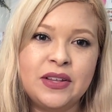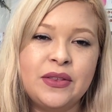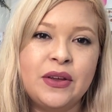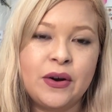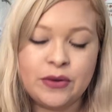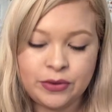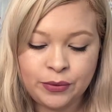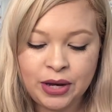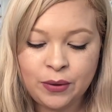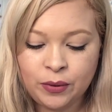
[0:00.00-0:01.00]
There are
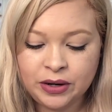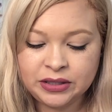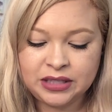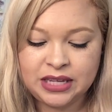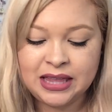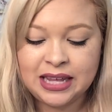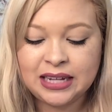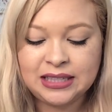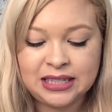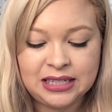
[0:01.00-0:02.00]
3 words in
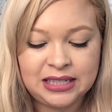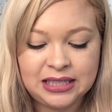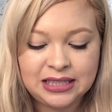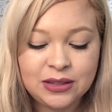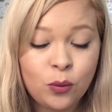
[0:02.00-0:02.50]
that sentence.